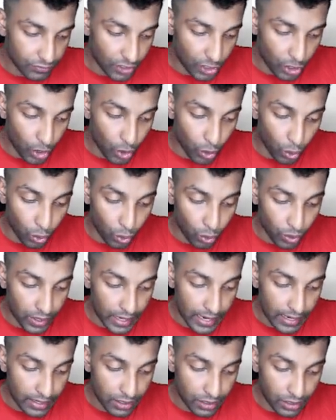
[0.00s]
No,
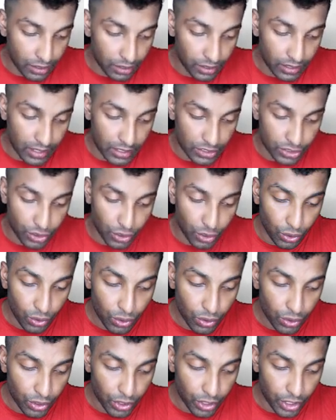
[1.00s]
right? There is
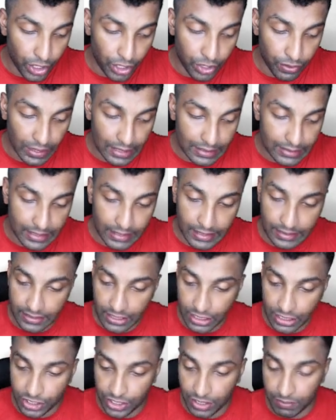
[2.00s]
no dual
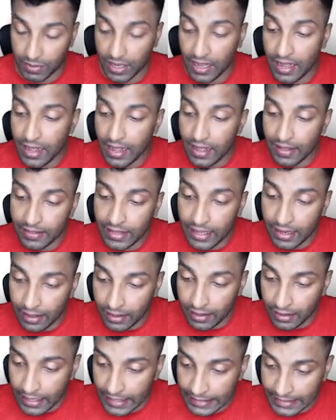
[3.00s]
citizenship.
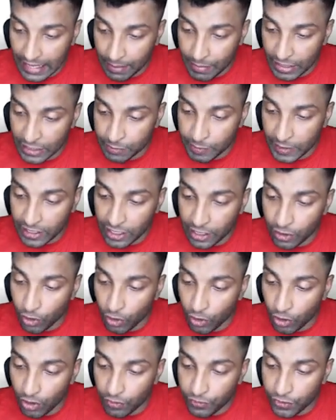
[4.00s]
Then, guys, I'm expecting
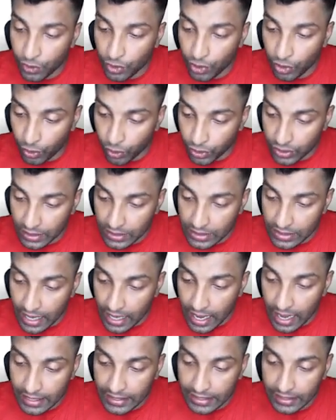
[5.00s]
all of you know this
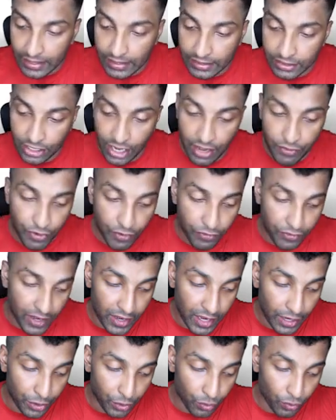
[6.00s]
Article
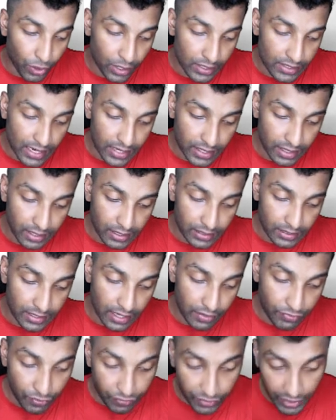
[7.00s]
352. What is Article
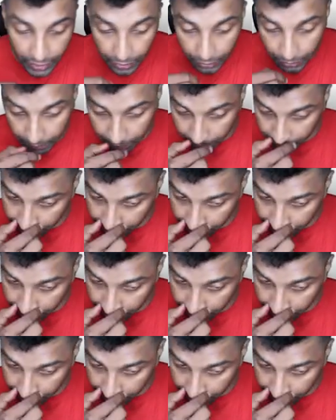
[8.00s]
352?